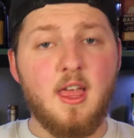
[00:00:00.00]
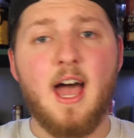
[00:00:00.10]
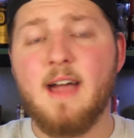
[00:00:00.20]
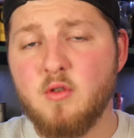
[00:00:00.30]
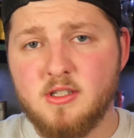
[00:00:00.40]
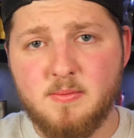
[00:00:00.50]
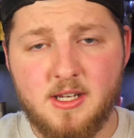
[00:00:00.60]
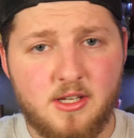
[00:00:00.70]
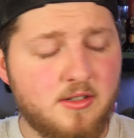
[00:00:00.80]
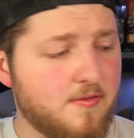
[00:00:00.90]
I've always
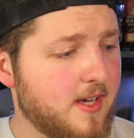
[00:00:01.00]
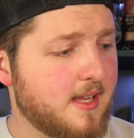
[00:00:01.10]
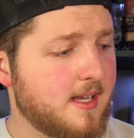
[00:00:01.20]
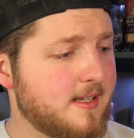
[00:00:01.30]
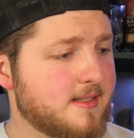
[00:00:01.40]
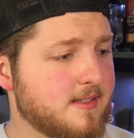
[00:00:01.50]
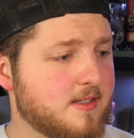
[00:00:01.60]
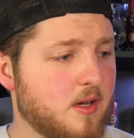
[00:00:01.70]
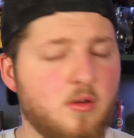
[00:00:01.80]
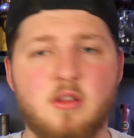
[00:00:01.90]
been a huge fan of these,
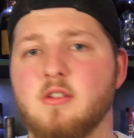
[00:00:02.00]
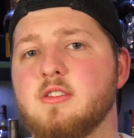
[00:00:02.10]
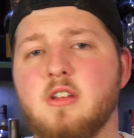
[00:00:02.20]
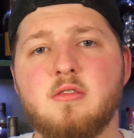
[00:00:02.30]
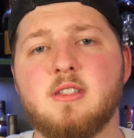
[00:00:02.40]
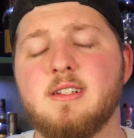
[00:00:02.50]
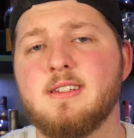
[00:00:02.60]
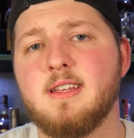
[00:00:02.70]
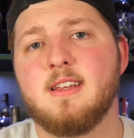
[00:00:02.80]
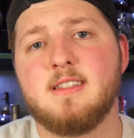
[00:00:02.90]
so there's no
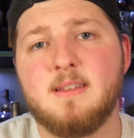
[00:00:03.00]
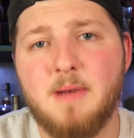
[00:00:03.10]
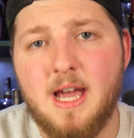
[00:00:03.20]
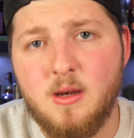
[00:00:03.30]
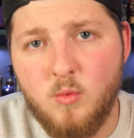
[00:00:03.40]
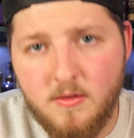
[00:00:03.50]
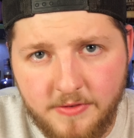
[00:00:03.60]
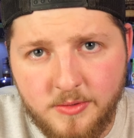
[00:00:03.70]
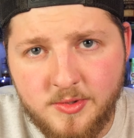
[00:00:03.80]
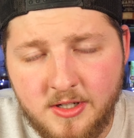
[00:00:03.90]
such thing as a bad
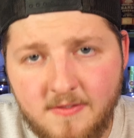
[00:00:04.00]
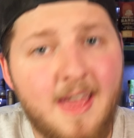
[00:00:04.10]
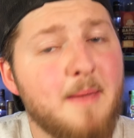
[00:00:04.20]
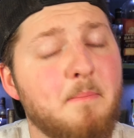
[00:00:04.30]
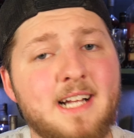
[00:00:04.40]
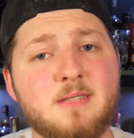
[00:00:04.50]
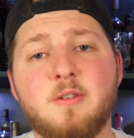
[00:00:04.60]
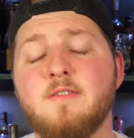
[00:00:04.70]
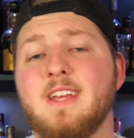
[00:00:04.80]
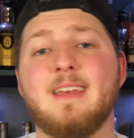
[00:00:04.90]
Woodford Reserve Batch
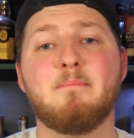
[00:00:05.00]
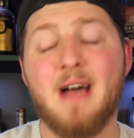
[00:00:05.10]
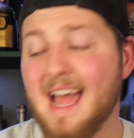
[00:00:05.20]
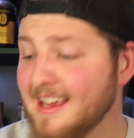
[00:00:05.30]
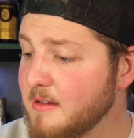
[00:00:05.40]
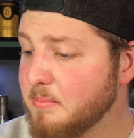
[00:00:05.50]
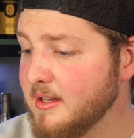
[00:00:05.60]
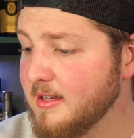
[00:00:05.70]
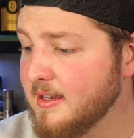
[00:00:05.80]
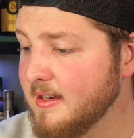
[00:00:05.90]
Proof in my
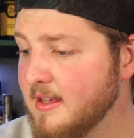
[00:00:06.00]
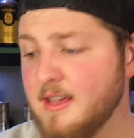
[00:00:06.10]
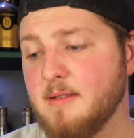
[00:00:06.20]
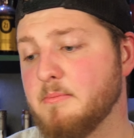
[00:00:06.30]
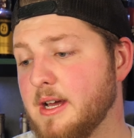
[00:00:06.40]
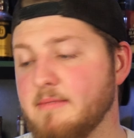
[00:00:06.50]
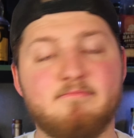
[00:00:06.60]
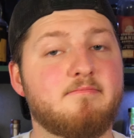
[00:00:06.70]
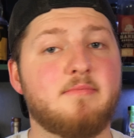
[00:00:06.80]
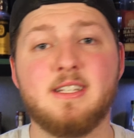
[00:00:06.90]
opinion, but
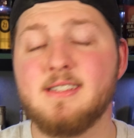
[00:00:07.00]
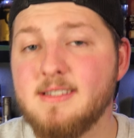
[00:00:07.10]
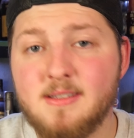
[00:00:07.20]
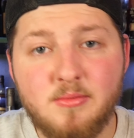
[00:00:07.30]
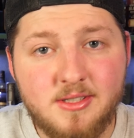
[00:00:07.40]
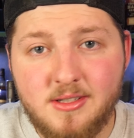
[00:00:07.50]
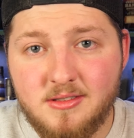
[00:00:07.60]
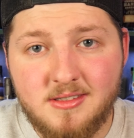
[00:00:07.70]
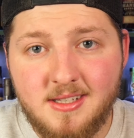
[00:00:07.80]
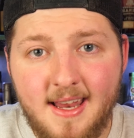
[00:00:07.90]
this is the
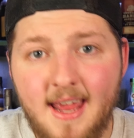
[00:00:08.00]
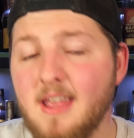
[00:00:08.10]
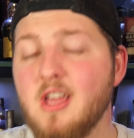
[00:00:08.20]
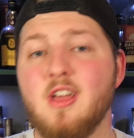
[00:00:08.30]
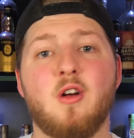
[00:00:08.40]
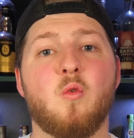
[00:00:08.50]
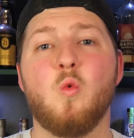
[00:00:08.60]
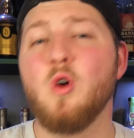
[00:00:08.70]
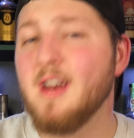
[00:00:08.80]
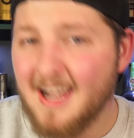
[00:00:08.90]
results today.
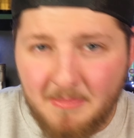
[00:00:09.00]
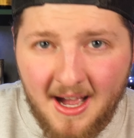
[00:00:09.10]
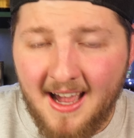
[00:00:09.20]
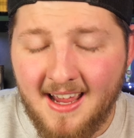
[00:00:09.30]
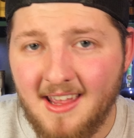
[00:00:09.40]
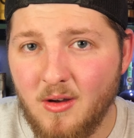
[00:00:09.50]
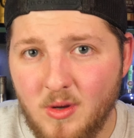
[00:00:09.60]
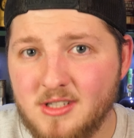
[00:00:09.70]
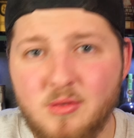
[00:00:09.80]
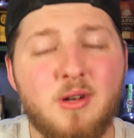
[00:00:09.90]
Would I buy a
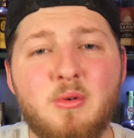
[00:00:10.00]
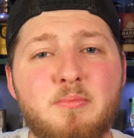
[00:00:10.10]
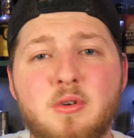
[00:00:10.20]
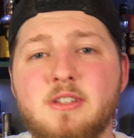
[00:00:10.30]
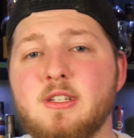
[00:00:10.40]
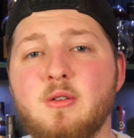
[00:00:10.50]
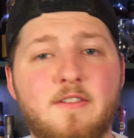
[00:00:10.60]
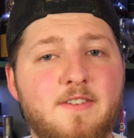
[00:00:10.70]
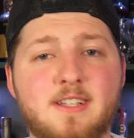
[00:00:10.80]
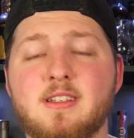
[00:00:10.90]
121.2
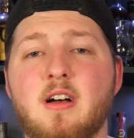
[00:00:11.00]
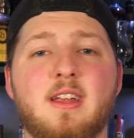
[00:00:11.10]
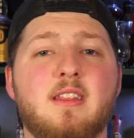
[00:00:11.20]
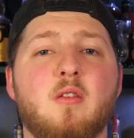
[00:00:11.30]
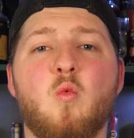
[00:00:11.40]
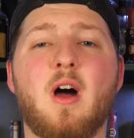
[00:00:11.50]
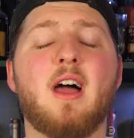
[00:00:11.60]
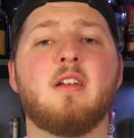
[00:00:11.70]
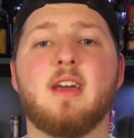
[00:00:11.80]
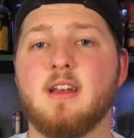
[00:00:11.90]
if I saw it in the
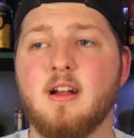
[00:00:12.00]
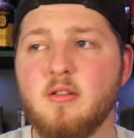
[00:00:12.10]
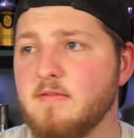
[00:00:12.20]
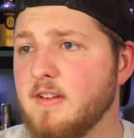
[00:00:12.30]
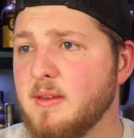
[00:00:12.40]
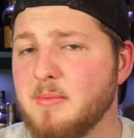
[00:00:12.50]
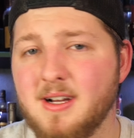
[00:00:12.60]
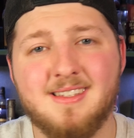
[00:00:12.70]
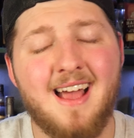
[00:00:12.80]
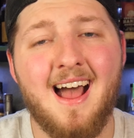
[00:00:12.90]
wild at 150
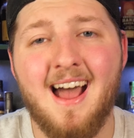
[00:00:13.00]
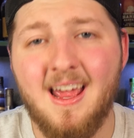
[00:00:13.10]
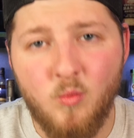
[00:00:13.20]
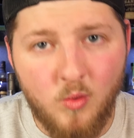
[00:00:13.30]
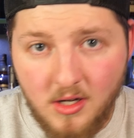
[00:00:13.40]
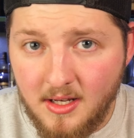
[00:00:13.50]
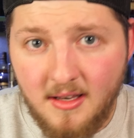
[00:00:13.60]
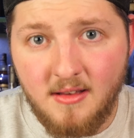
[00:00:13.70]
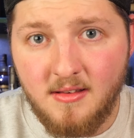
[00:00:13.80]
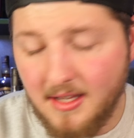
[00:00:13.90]
bucks? I
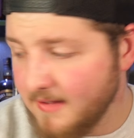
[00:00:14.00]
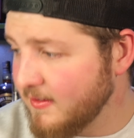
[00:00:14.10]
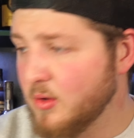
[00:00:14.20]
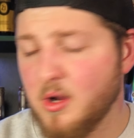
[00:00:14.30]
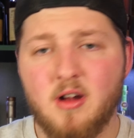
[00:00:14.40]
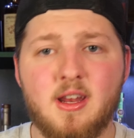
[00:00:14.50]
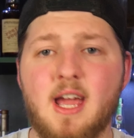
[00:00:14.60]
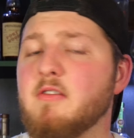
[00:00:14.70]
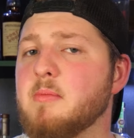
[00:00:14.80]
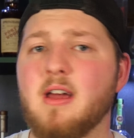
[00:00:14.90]
would. Even though I already
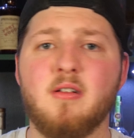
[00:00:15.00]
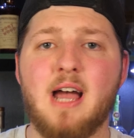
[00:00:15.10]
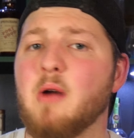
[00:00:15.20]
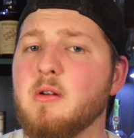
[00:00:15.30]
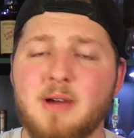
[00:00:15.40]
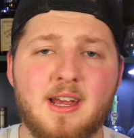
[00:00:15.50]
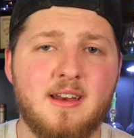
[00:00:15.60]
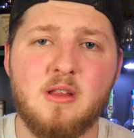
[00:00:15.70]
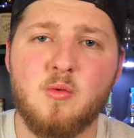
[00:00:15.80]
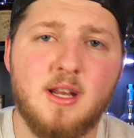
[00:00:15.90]
have a bottle, I would buy
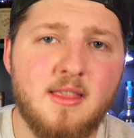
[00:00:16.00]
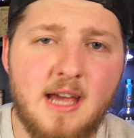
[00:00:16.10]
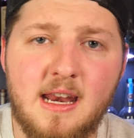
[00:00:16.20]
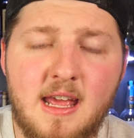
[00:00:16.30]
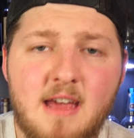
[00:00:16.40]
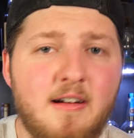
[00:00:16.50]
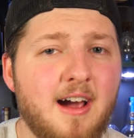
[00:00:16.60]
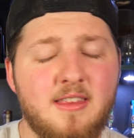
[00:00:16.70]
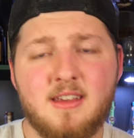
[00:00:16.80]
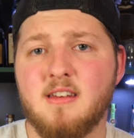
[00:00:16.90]
another one at that.
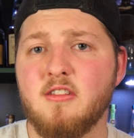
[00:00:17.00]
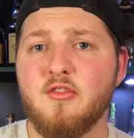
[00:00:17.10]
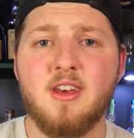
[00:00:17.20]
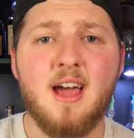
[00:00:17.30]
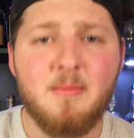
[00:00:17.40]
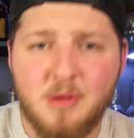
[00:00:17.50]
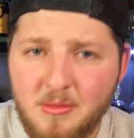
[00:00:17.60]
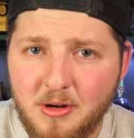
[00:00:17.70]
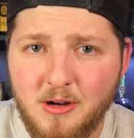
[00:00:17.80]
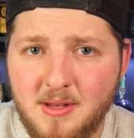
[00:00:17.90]
I think it is
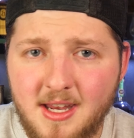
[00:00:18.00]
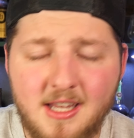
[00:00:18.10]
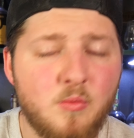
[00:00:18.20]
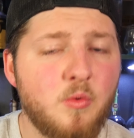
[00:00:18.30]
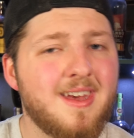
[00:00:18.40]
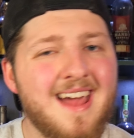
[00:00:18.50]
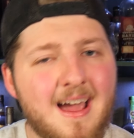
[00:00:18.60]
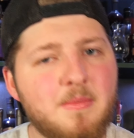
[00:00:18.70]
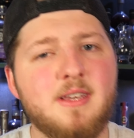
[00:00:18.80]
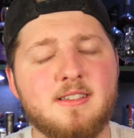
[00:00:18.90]
phenomenal bourbon and you will
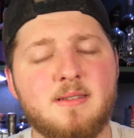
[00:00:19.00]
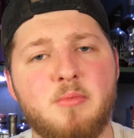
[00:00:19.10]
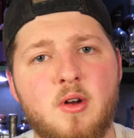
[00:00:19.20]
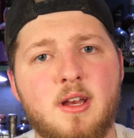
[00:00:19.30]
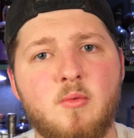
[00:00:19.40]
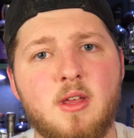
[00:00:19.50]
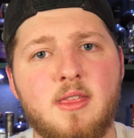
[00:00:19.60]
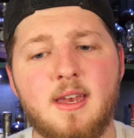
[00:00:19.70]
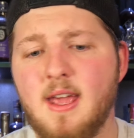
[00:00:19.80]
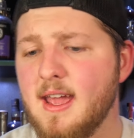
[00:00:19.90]
not be disappointed with it.